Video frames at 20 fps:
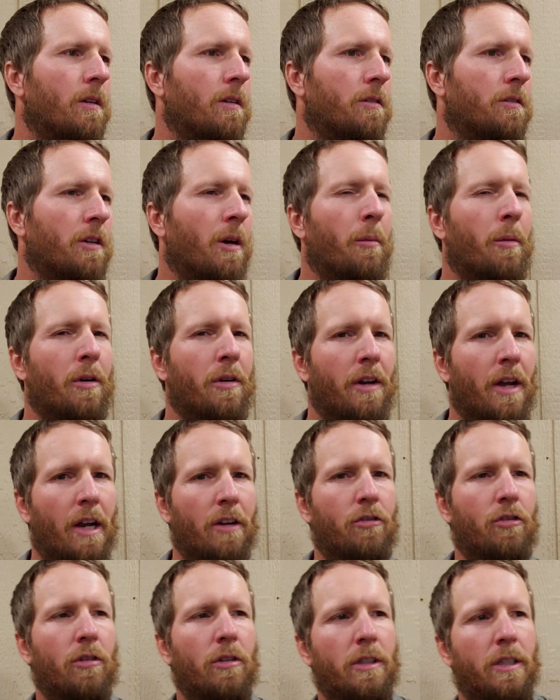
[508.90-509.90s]
Some are
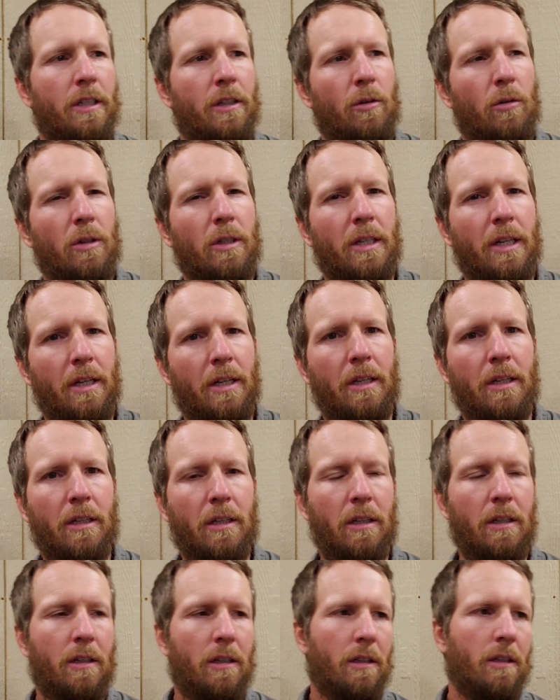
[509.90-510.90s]
naturally
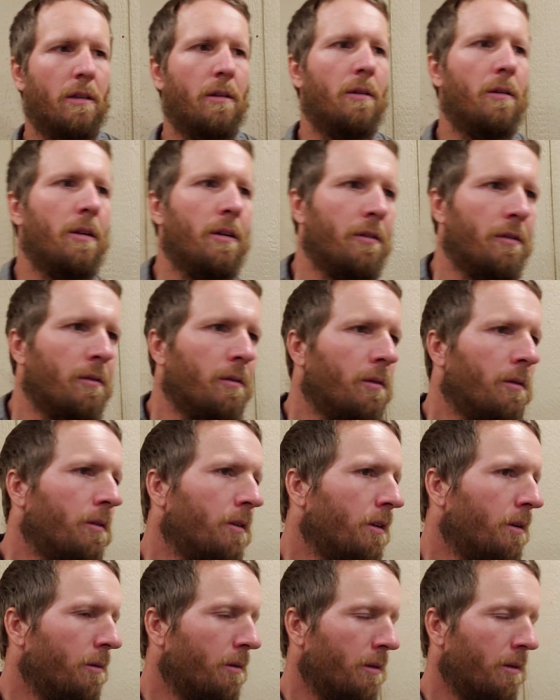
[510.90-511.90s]
inorganic.
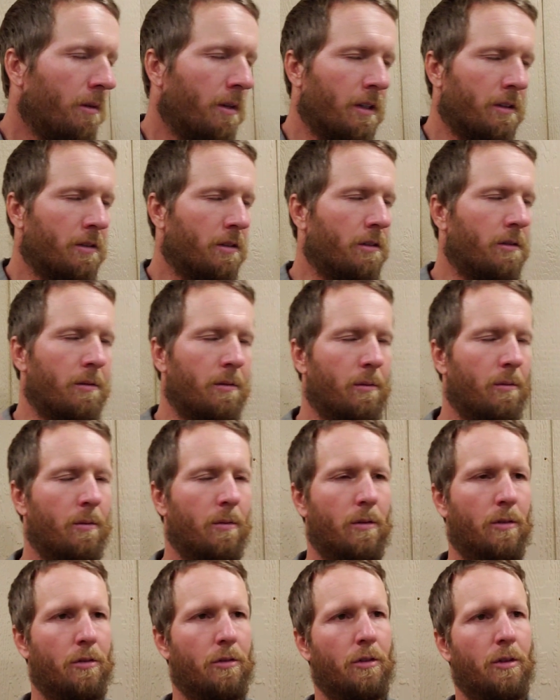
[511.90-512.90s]
That's a
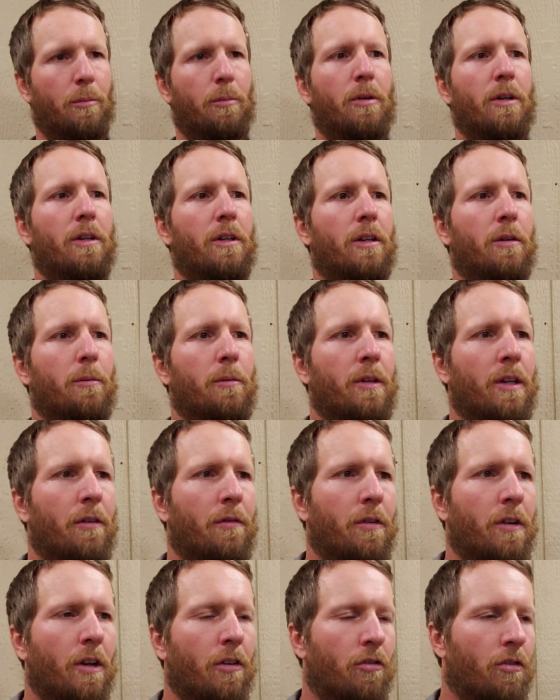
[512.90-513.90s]
slippery
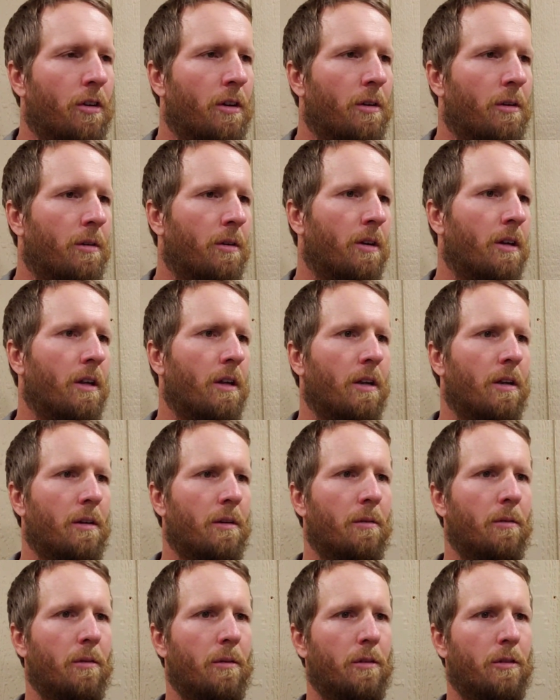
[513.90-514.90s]
definition
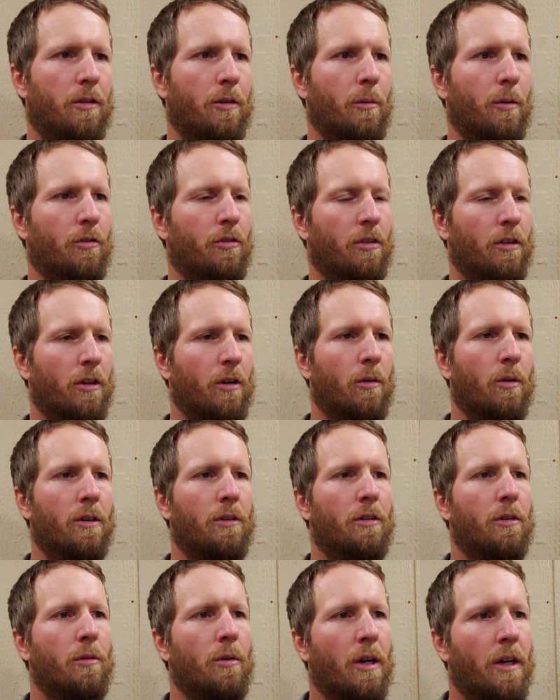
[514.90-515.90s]
and too much to go
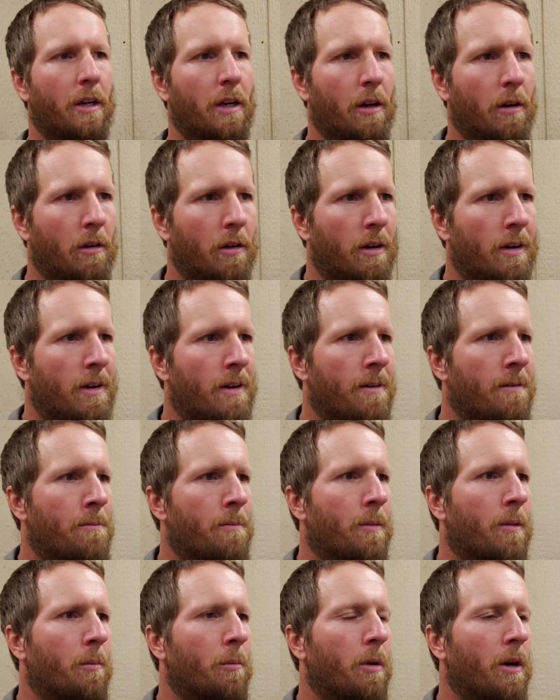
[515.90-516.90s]
into right now.
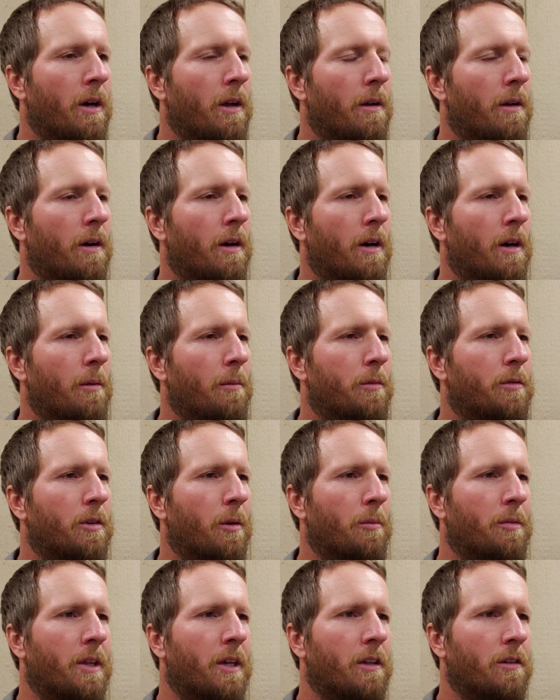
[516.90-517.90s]
But
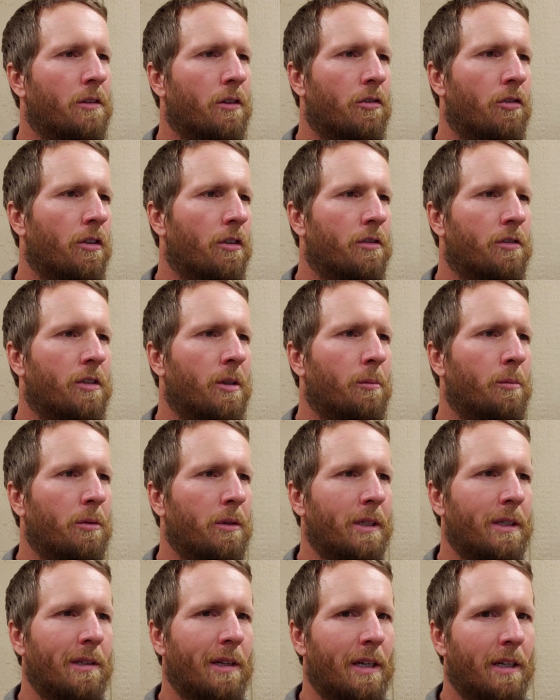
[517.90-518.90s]
some things are just
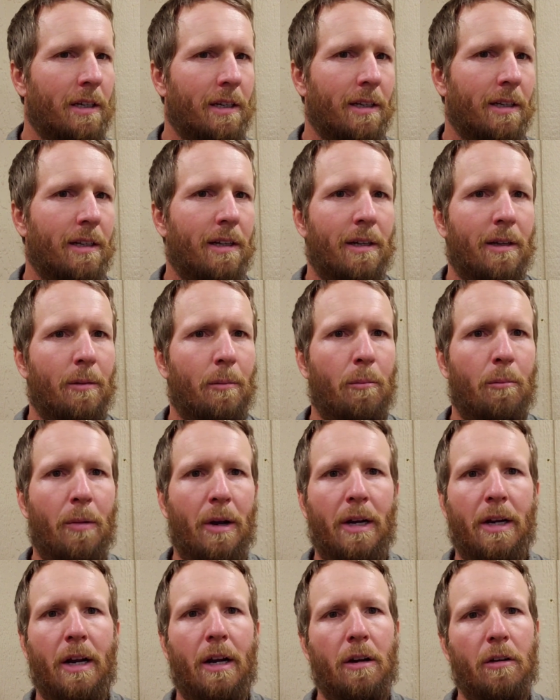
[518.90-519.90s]
simply like
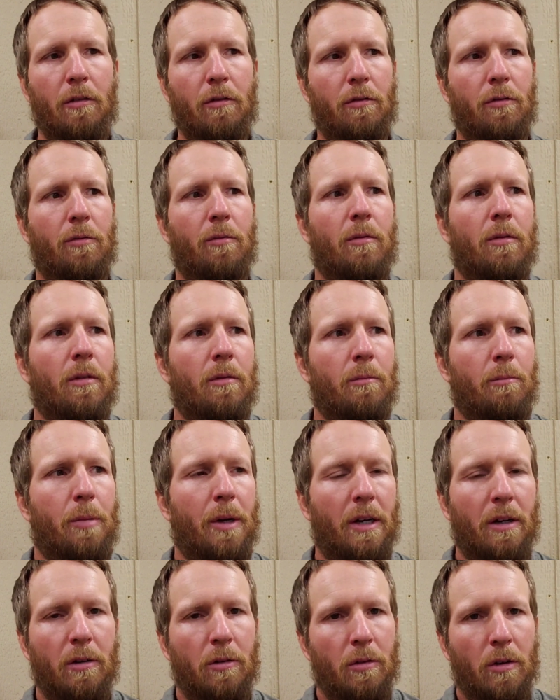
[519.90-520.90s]
made out of
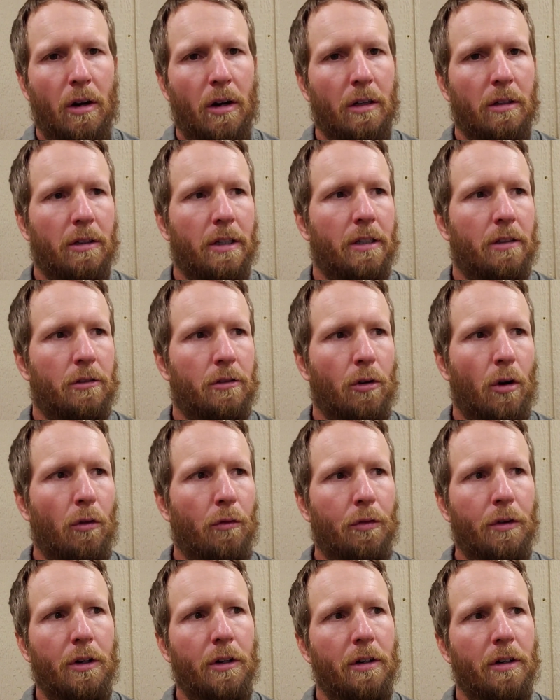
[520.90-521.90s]
parent rock, like
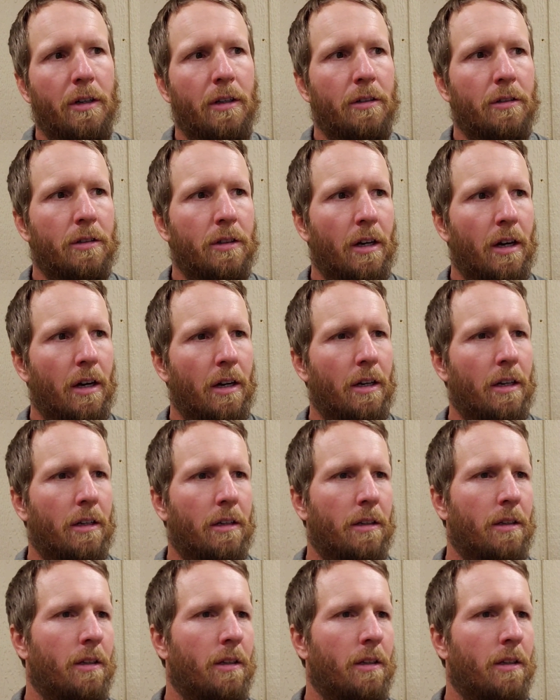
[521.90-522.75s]
sulfur is not.